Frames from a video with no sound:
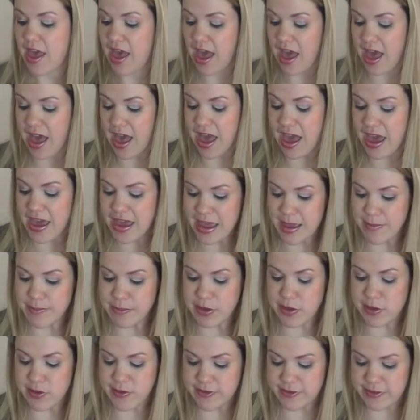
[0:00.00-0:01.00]
I am
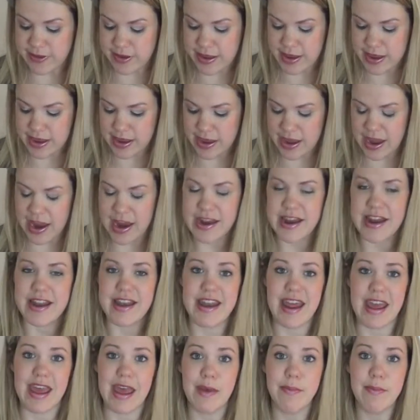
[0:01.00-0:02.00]
using an
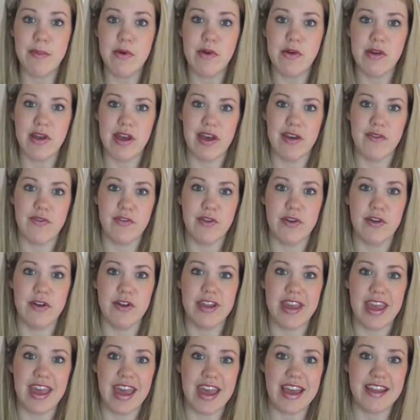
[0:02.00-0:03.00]
enamel
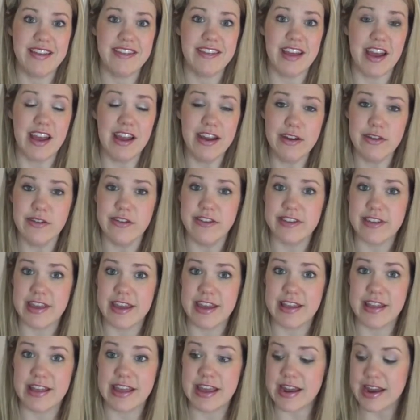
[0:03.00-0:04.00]
covered cast iron
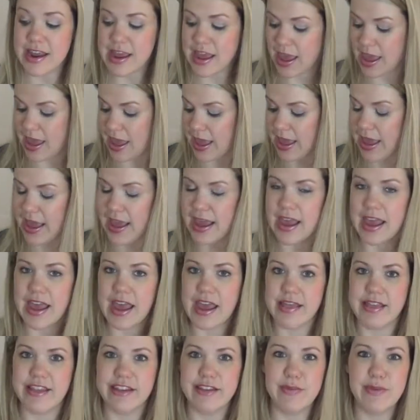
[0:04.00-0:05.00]
skillet,
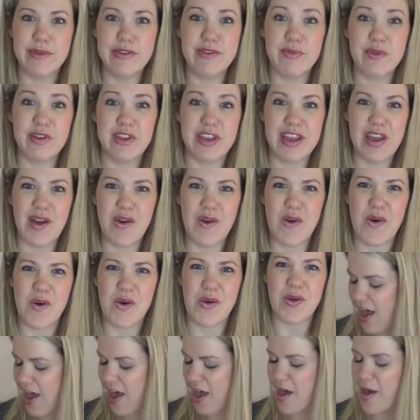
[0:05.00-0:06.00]
and this one's really
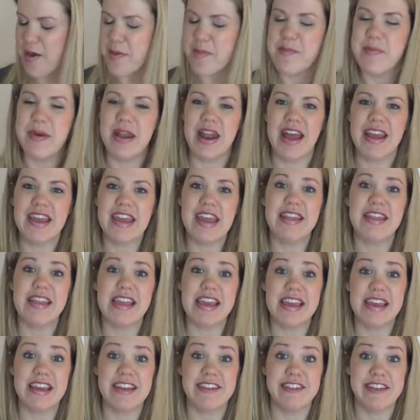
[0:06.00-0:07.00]
old, but I can
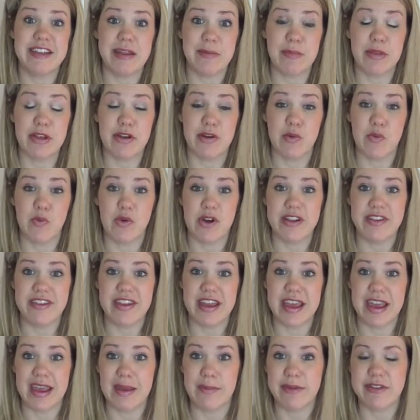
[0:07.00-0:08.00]
link a similar one
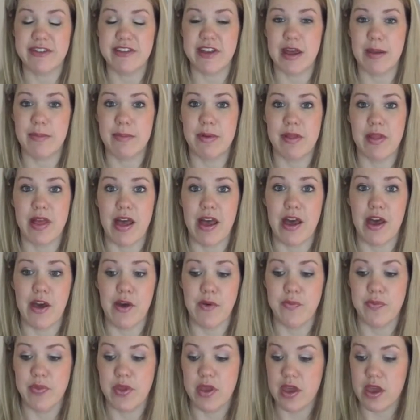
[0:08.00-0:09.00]
to Amazon
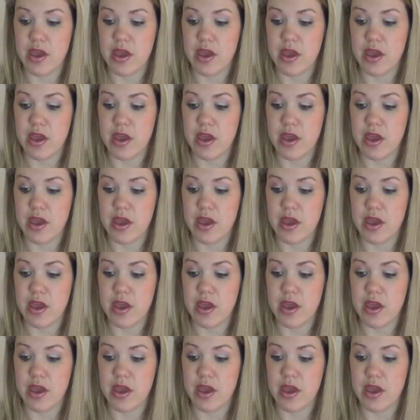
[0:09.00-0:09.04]
below.